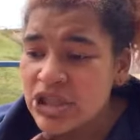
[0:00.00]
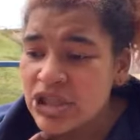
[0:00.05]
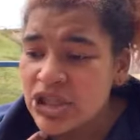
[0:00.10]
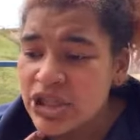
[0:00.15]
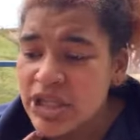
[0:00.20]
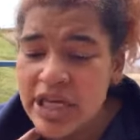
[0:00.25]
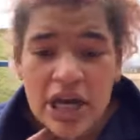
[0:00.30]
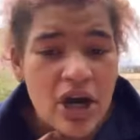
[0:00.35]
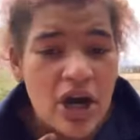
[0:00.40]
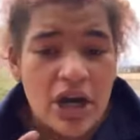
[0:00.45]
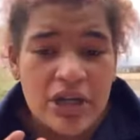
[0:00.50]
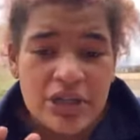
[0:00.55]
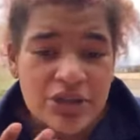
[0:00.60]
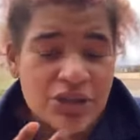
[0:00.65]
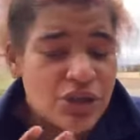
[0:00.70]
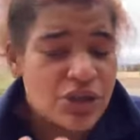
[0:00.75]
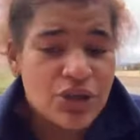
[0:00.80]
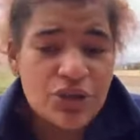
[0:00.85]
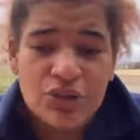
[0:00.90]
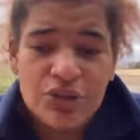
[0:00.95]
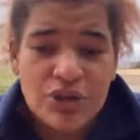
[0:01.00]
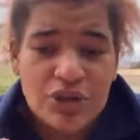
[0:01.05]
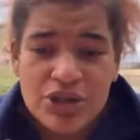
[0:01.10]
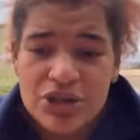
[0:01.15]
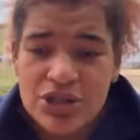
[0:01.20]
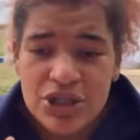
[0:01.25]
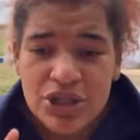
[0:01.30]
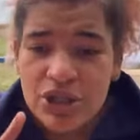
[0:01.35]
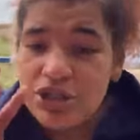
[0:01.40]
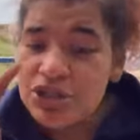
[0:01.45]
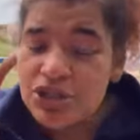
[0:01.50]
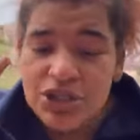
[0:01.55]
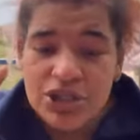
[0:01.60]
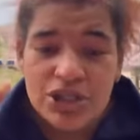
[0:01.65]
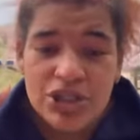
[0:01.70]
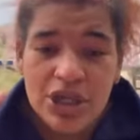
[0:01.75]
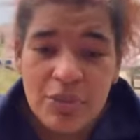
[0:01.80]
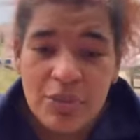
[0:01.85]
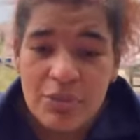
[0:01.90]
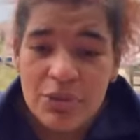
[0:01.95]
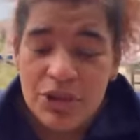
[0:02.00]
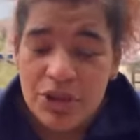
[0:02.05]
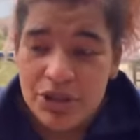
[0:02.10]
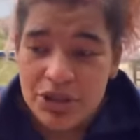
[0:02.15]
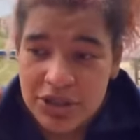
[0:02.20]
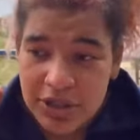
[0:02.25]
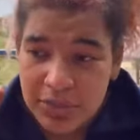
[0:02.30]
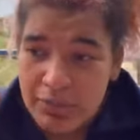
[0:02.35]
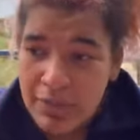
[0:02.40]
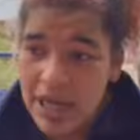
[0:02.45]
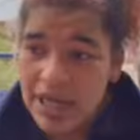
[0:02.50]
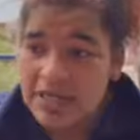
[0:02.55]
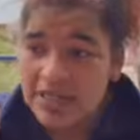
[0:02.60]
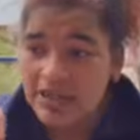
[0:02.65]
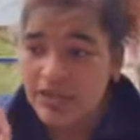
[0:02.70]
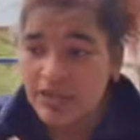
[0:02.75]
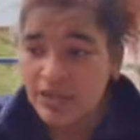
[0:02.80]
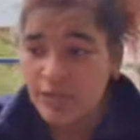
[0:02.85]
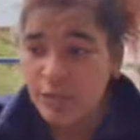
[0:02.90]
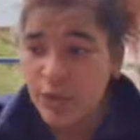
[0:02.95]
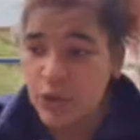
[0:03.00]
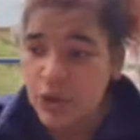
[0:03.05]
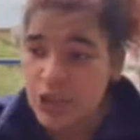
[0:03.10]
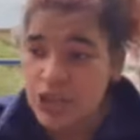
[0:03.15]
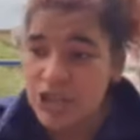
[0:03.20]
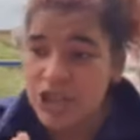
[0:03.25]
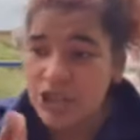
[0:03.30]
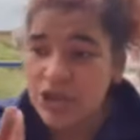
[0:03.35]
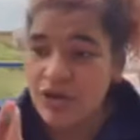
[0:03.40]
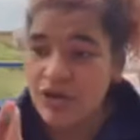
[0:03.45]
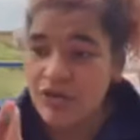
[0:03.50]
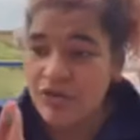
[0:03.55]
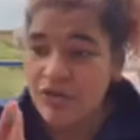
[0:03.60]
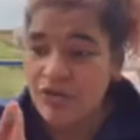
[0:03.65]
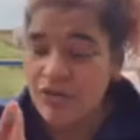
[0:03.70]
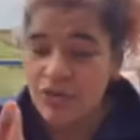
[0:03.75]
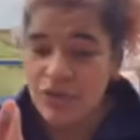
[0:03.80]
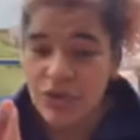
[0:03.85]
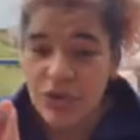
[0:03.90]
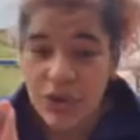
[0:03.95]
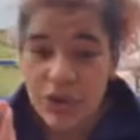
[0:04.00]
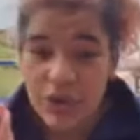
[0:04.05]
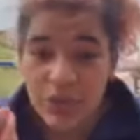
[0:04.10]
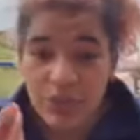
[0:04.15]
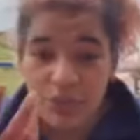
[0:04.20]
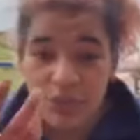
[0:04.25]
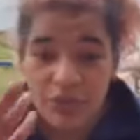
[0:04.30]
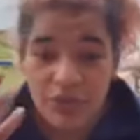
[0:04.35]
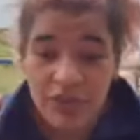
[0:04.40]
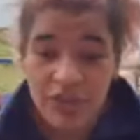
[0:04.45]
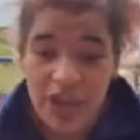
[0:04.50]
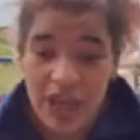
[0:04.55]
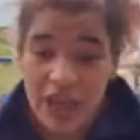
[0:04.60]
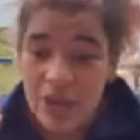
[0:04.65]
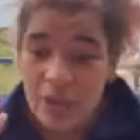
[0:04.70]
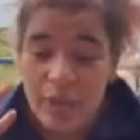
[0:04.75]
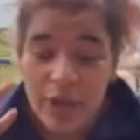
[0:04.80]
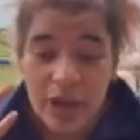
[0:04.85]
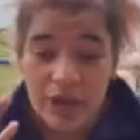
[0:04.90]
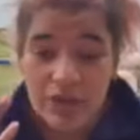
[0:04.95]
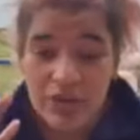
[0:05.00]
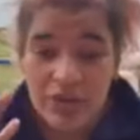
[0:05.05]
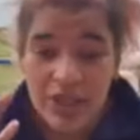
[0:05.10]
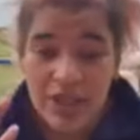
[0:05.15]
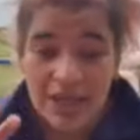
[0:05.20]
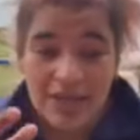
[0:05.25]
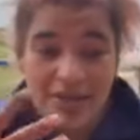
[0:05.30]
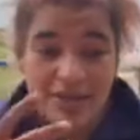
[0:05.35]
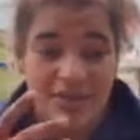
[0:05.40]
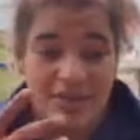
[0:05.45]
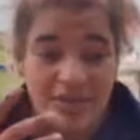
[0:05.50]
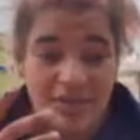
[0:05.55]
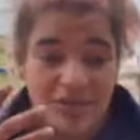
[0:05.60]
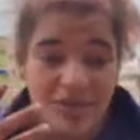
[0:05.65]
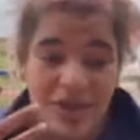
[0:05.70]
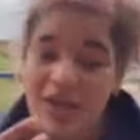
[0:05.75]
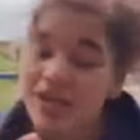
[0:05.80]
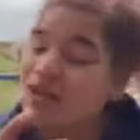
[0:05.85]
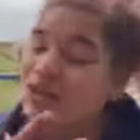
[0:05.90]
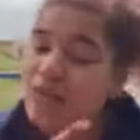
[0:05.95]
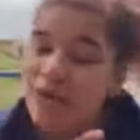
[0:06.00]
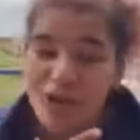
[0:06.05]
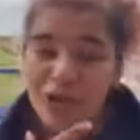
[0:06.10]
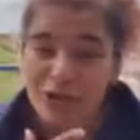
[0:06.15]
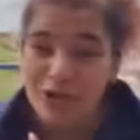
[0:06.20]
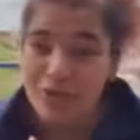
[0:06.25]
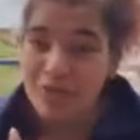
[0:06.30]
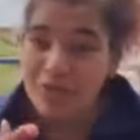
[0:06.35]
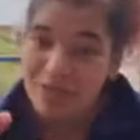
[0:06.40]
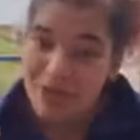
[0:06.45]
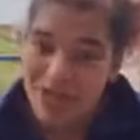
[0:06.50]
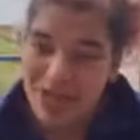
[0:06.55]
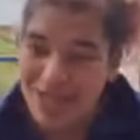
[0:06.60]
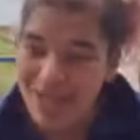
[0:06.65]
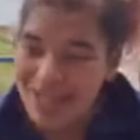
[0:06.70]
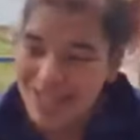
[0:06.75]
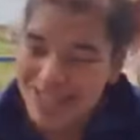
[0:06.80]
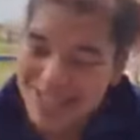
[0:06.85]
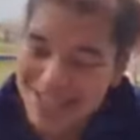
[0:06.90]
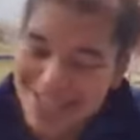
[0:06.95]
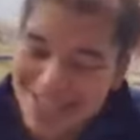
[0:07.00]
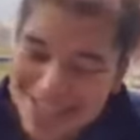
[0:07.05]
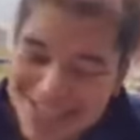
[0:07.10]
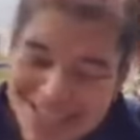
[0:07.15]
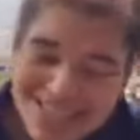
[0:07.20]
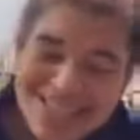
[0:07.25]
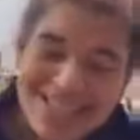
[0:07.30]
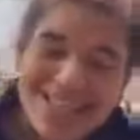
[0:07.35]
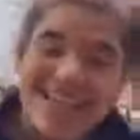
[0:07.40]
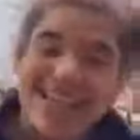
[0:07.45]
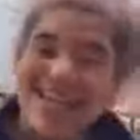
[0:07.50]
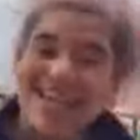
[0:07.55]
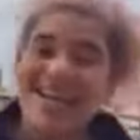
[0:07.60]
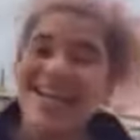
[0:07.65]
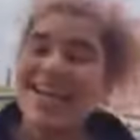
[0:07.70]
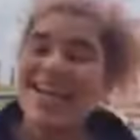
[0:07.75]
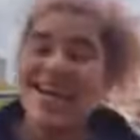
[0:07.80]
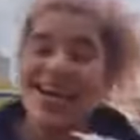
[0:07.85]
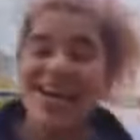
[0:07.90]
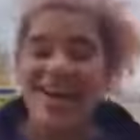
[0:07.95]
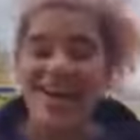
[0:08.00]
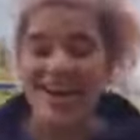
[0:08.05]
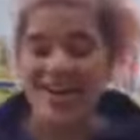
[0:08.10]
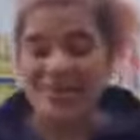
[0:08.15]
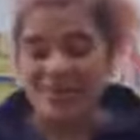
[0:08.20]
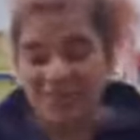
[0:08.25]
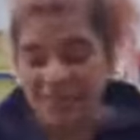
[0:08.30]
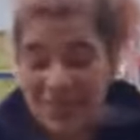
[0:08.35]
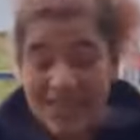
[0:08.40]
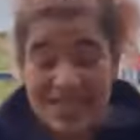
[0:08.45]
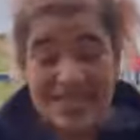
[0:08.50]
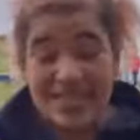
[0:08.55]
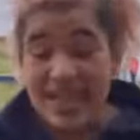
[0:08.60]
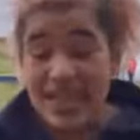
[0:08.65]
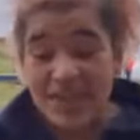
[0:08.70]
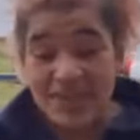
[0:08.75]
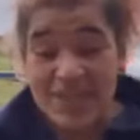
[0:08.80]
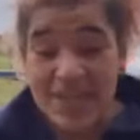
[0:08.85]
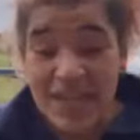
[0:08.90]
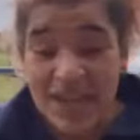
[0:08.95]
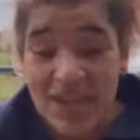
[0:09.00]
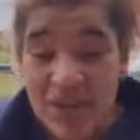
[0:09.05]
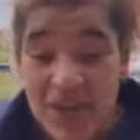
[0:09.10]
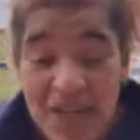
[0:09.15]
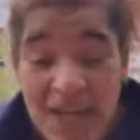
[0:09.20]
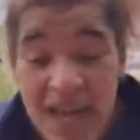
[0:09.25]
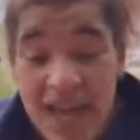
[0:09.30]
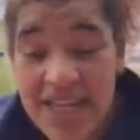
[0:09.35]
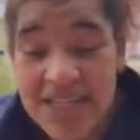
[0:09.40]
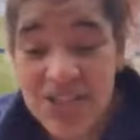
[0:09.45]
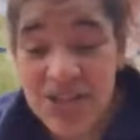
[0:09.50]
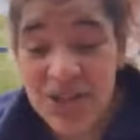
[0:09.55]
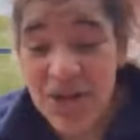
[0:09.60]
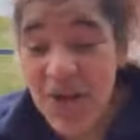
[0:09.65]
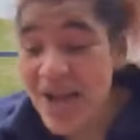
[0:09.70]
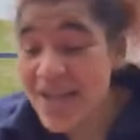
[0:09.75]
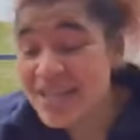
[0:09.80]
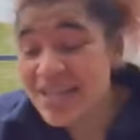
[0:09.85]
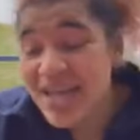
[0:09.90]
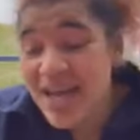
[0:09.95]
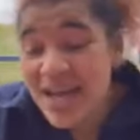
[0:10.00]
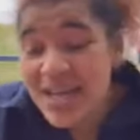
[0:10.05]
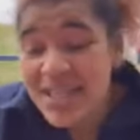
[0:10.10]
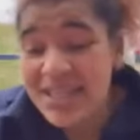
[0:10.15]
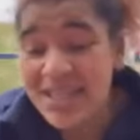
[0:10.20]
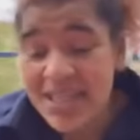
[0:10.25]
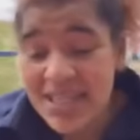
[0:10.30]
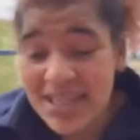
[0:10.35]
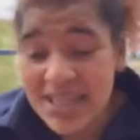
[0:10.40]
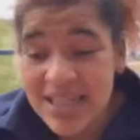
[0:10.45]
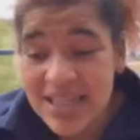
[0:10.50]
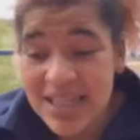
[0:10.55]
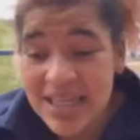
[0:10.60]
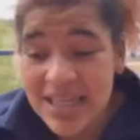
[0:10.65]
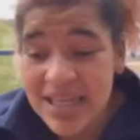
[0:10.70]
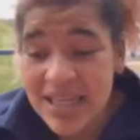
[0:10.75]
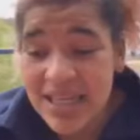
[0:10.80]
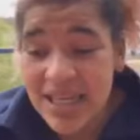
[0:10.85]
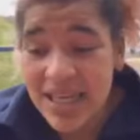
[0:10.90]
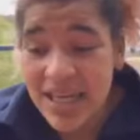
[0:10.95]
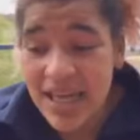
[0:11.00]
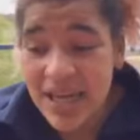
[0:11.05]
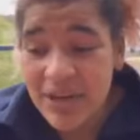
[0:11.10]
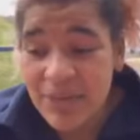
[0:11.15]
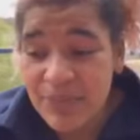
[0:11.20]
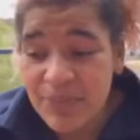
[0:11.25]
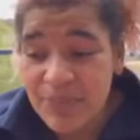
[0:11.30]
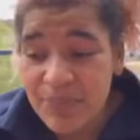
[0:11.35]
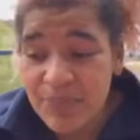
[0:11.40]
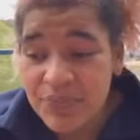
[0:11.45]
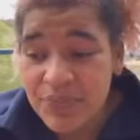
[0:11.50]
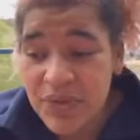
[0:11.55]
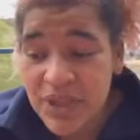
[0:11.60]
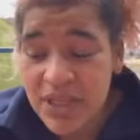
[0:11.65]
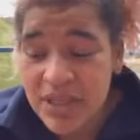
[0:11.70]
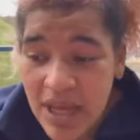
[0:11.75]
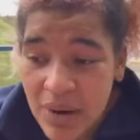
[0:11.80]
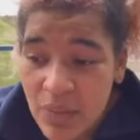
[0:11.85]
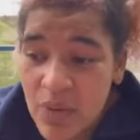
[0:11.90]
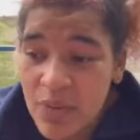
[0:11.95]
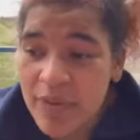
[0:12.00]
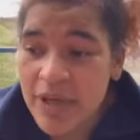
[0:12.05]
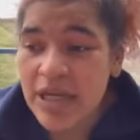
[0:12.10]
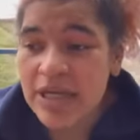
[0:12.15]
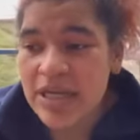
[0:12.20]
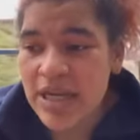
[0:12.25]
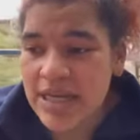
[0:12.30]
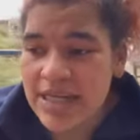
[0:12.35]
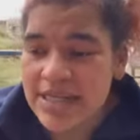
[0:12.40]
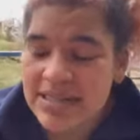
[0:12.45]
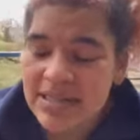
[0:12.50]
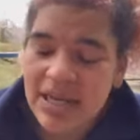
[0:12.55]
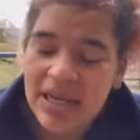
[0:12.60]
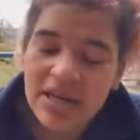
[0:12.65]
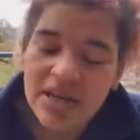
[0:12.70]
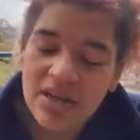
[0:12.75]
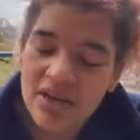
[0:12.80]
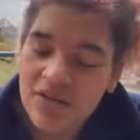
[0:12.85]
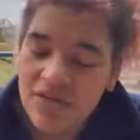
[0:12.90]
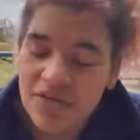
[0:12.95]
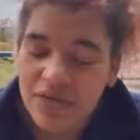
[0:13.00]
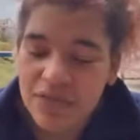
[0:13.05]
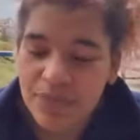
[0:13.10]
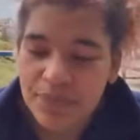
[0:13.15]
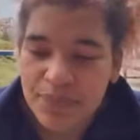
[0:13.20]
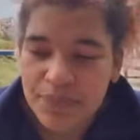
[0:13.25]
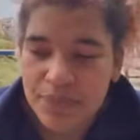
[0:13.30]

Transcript: they are, you know, there's a massive portion of, think about like the fact that we are human beings like that's left out. So I think that that will be a nice kind of